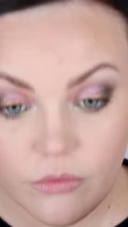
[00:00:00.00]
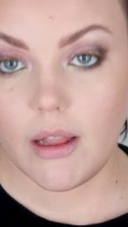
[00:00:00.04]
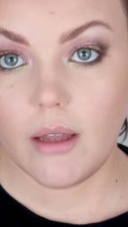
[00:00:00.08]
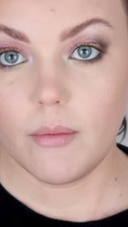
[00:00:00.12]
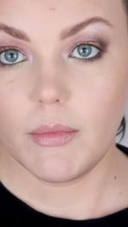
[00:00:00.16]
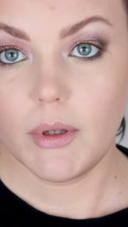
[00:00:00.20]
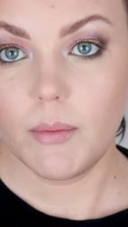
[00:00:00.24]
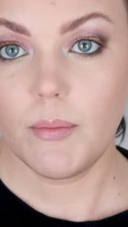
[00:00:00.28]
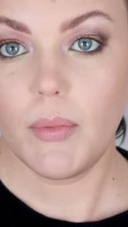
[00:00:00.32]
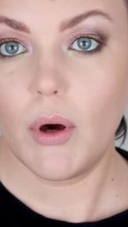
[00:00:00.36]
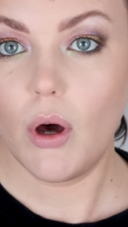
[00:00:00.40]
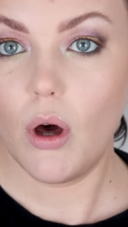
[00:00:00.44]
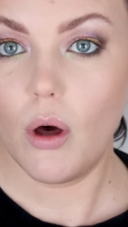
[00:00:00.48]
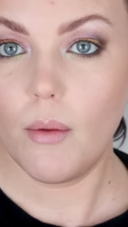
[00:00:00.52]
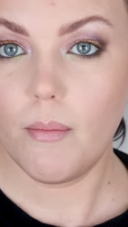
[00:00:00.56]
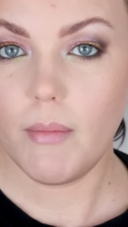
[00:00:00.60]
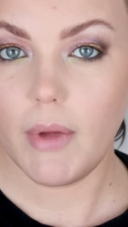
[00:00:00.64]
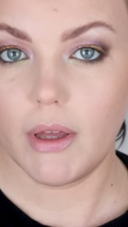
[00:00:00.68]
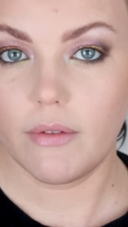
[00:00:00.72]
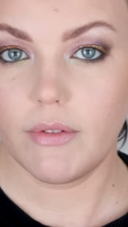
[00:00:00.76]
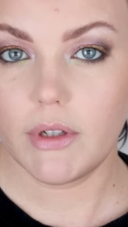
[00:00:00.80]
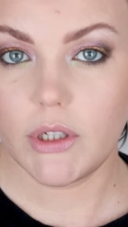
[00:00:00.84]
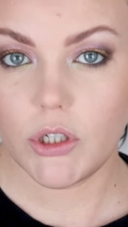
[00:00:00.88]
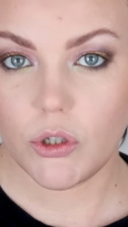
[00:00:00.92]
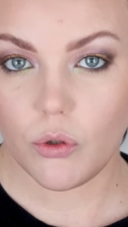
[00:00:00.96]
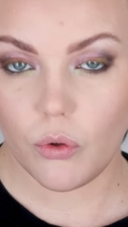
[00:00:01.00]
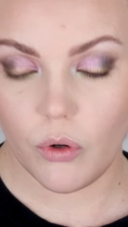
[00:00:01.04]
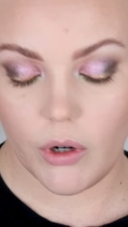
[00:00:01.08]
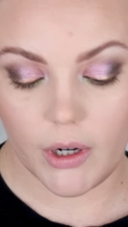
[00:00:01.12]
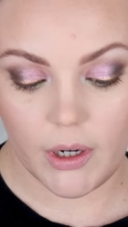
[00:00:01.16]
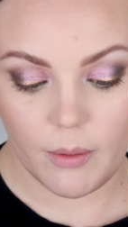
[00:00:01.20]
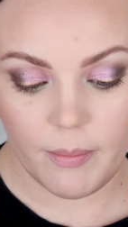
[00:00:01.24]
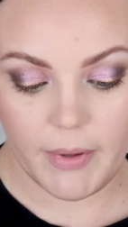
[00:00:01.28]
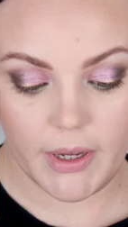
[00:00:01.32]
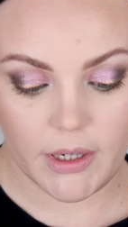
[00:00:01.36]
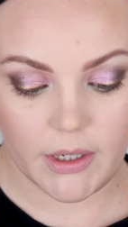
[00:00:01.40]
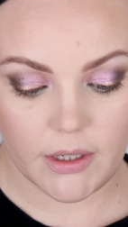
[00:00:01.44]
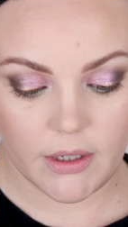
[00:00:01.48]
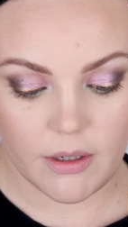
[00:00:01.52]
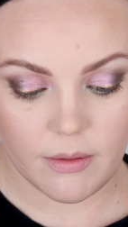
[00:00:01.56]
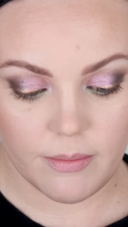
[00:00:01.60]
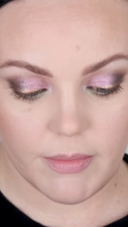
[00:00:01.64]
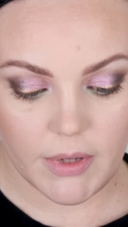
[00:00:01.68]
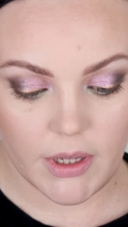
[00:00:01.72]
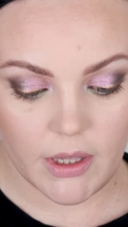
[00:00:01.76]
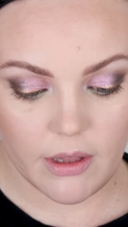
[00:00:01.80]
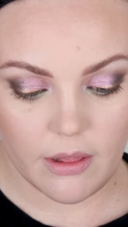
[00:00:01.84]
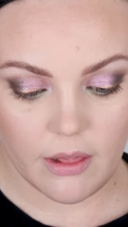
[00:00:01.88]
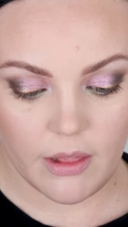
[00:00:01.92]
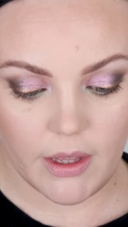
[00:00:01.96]
Let me pop my Victoria
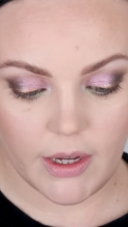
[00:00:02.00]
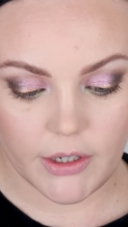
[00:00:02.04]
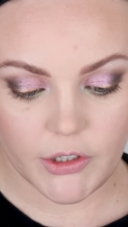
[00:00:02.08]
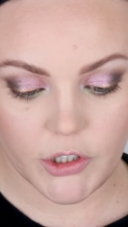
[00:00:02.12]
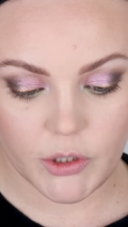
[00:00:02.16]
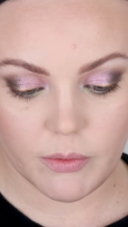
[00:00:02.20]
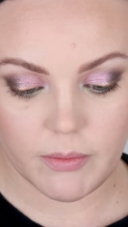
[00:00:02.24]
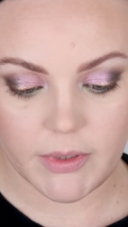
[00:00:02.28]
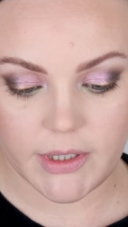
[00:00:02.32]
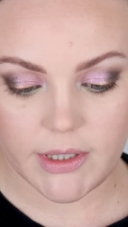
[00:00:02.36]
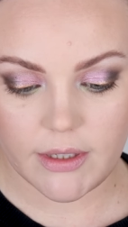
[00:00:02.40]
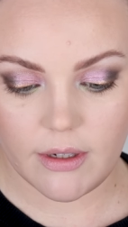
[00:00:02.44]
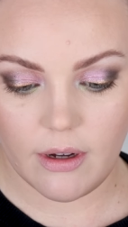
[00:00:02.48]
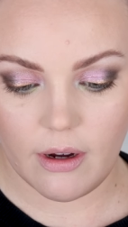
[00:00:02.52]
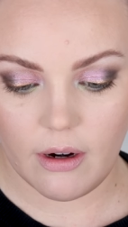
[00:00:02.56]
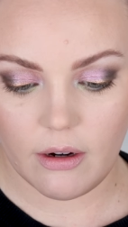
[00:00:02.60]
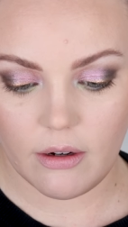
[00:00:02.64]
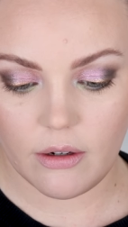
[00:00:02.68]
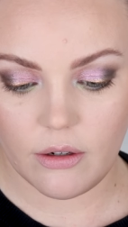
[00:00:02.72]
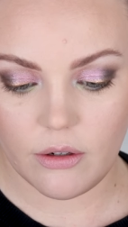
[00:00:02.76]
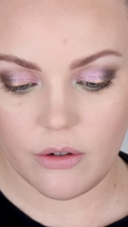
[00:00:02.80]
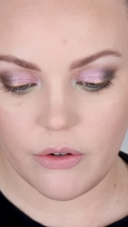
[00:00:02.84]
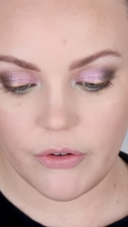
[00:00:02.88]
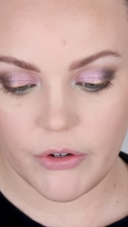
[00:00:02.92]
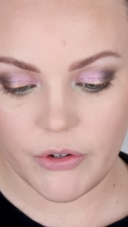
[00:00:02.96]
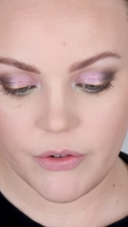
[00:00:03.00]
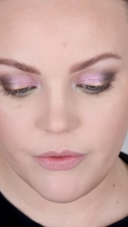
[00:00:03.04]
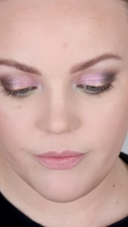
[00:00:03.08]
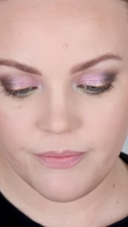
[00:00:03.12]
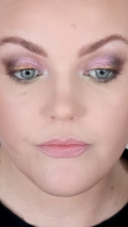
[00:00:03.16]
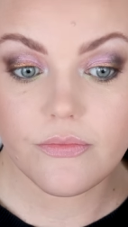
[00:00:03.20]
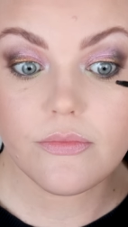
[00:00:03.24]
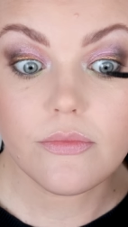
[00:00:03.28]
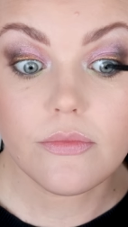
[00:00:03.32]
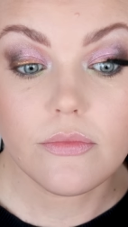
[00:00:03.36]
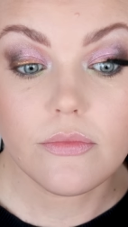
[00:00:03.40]
Beckham Lash Mascara on.